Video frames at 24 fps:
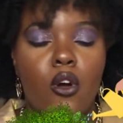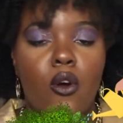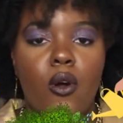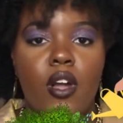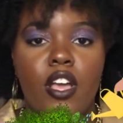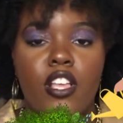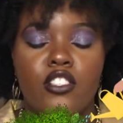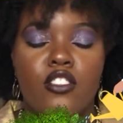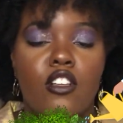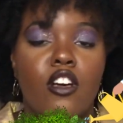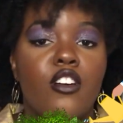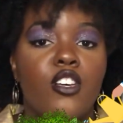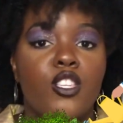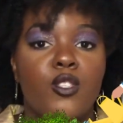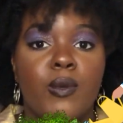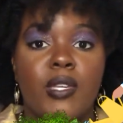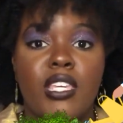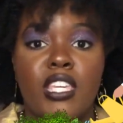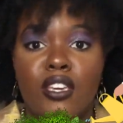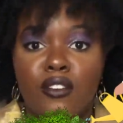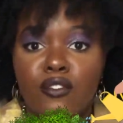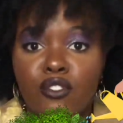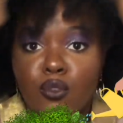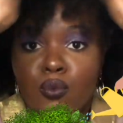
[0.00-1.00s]
as long as we
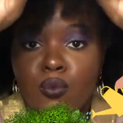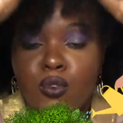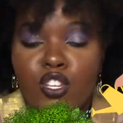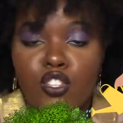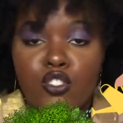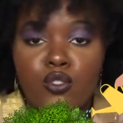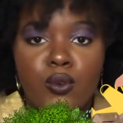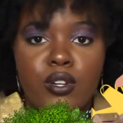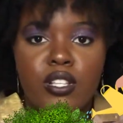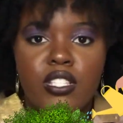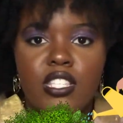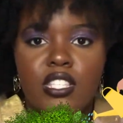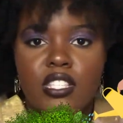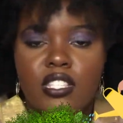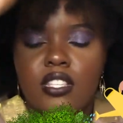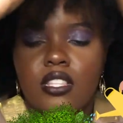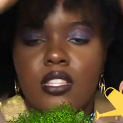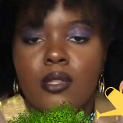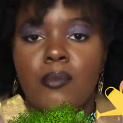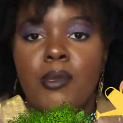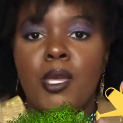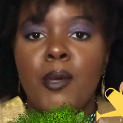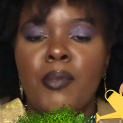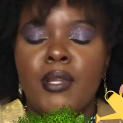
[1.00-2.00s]
give the resources to the
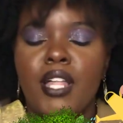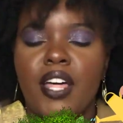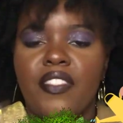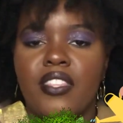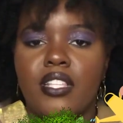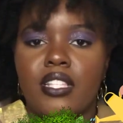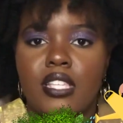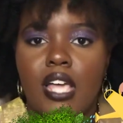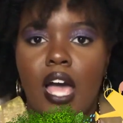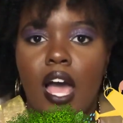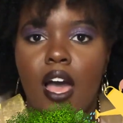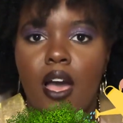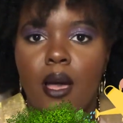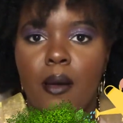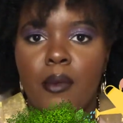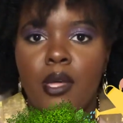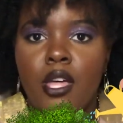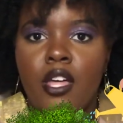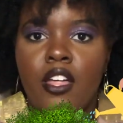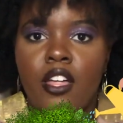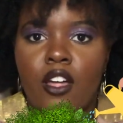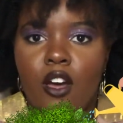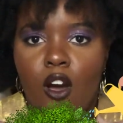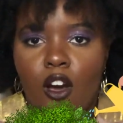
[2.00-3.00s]
people at the top,
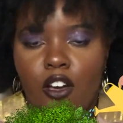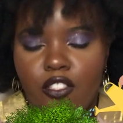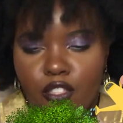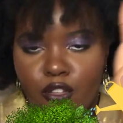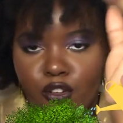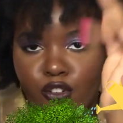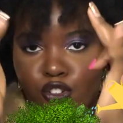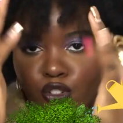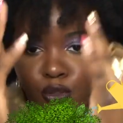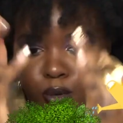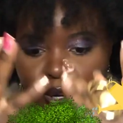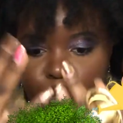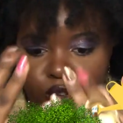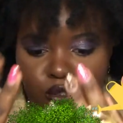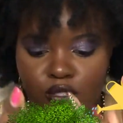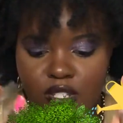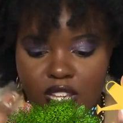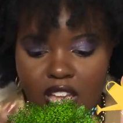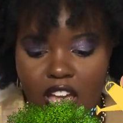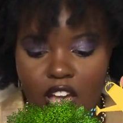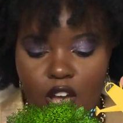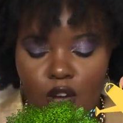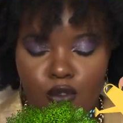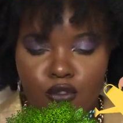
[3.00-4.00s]
they'll trickle
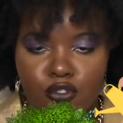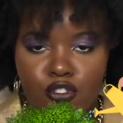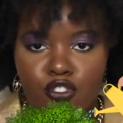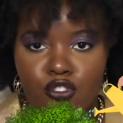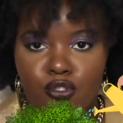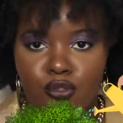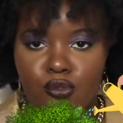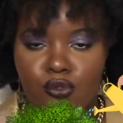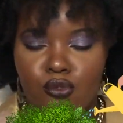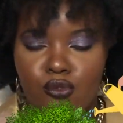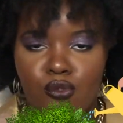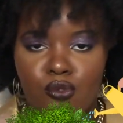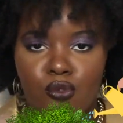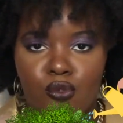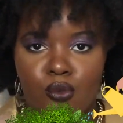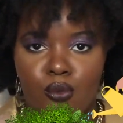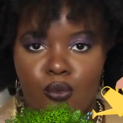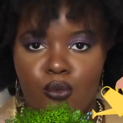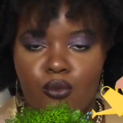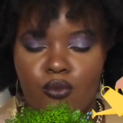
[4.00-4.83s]
down to,